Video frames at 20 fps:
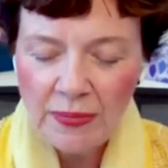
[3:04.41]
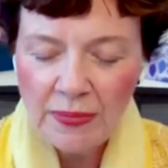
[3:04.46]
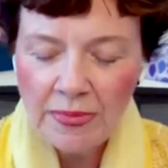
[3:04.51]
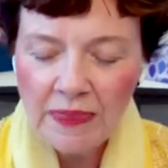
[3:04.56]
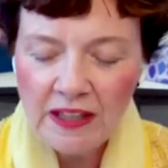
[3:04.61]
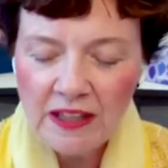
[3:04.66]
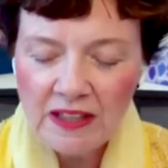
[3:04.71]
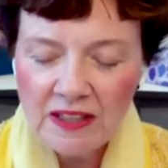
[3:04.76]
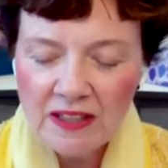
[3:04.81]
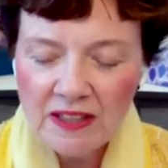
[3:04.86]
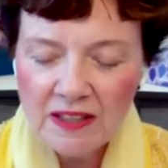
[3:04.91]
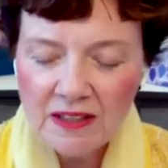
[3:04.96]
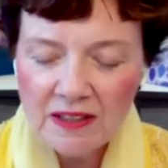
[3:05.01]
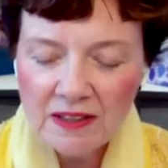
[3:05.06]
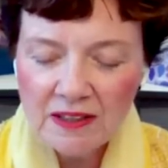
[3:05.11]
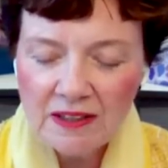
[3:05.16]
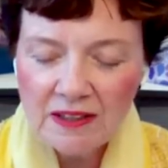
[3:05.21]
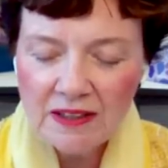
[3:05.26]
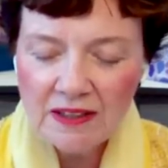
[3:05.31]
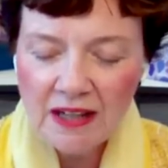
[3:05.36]
But this
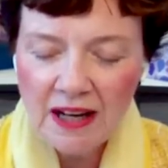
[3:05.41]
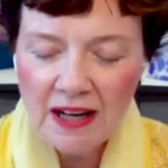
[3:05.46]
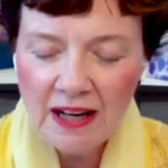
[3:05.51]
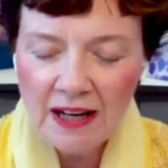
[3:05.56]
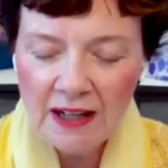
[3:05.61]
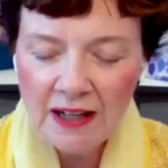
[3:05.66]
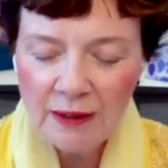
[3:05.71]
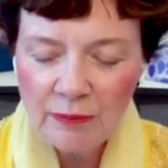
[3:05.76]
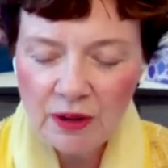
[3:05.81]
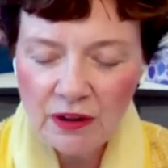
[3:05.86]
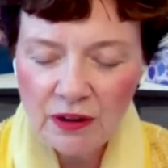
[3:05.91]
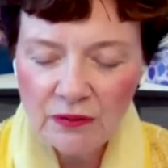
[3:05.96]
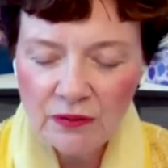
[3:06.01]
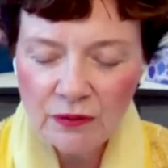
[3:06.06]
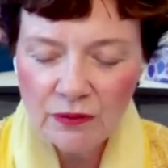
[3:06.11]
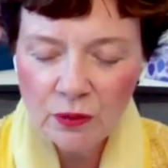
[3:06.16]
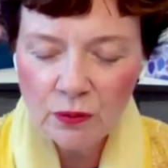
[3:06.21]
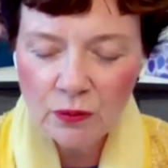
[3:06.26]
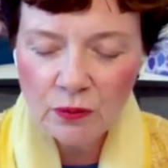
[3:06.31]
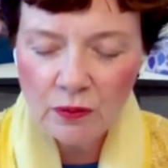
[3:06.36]
is a time of
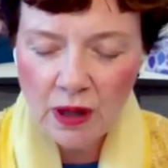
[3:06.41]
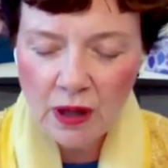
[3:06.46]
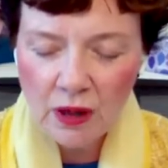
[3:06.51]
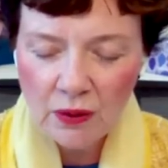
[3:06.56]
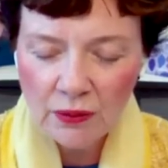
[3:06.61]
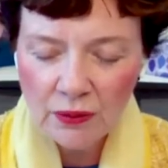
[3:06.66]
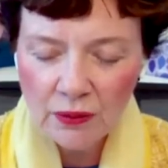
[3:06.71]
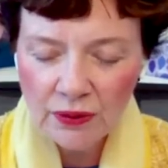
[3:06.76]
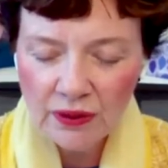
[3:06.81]
growth.